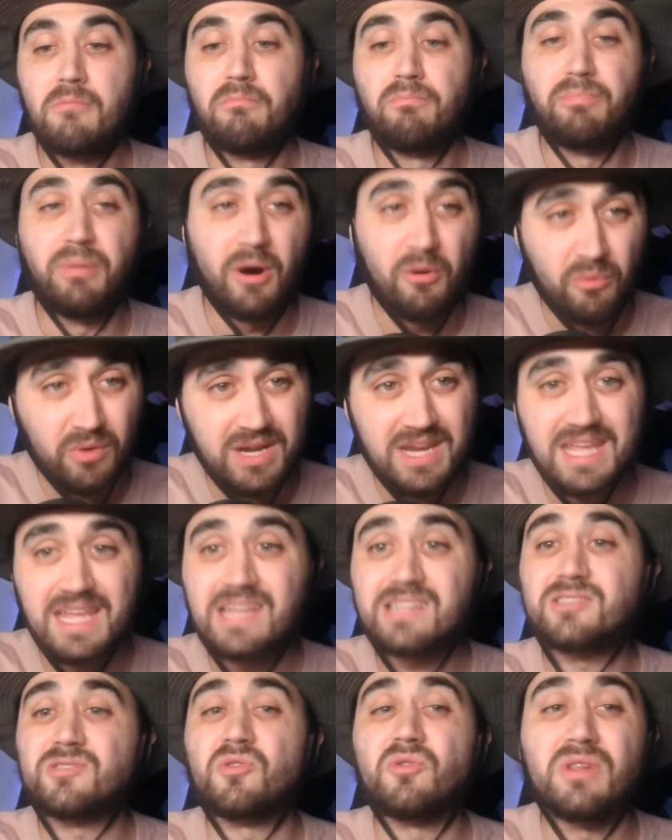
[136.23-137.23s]
But when it
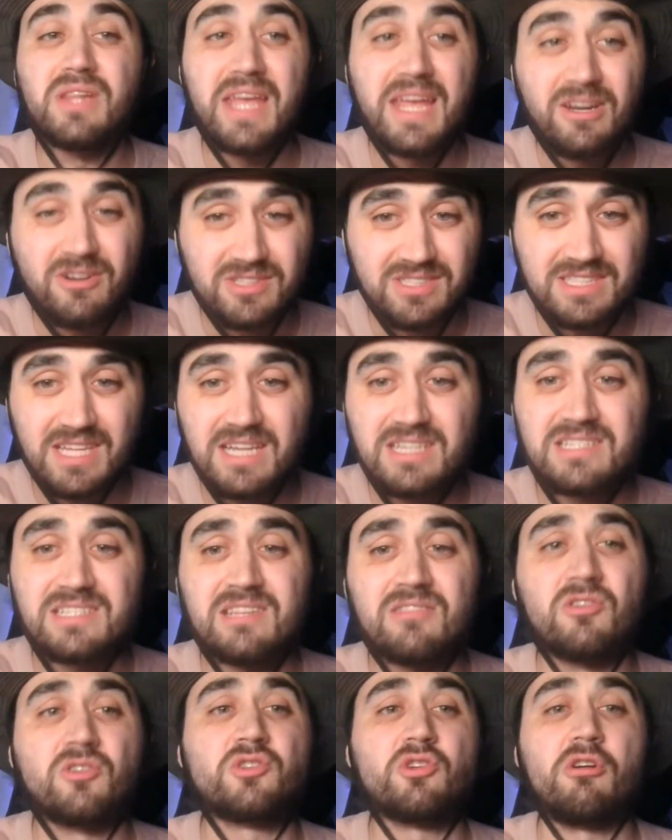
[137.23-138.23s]
gets to later stages
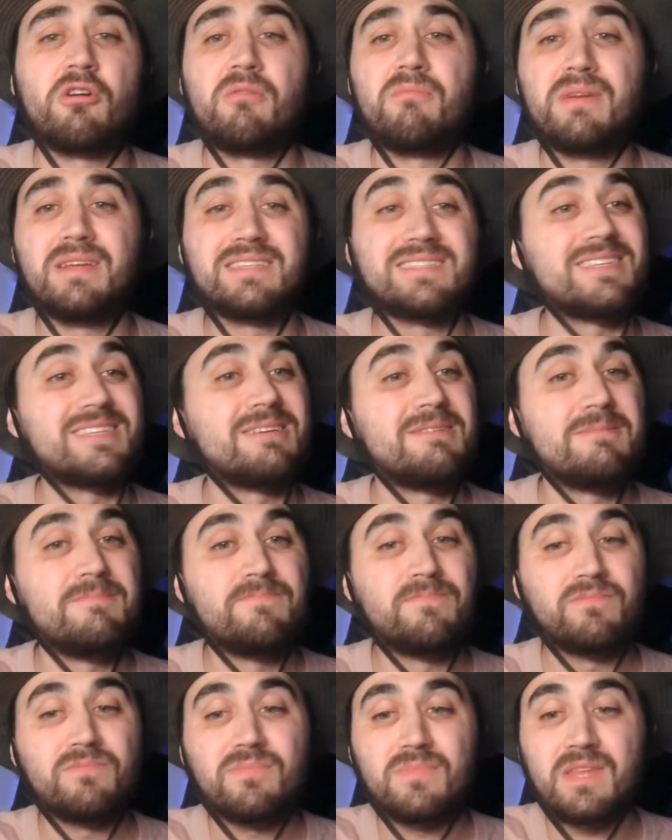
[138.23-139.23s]
in the tournament,
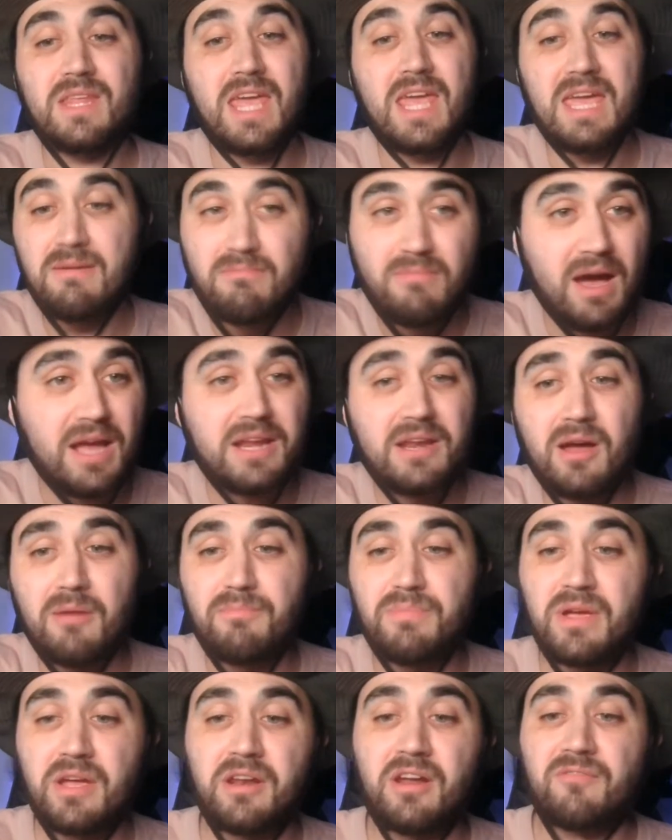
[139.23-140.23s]
it might not
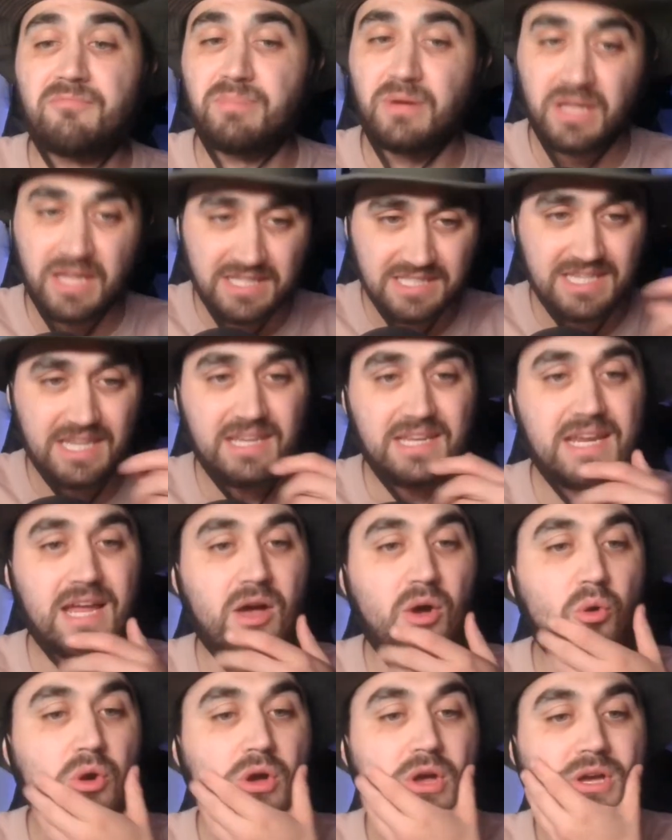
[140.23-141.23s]
be enough. But let's get
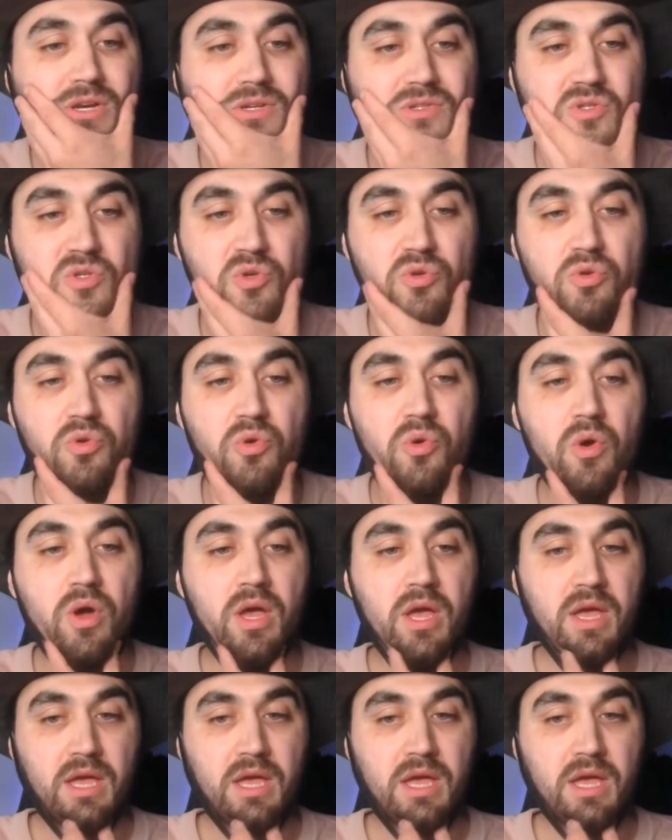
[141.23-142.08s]
now to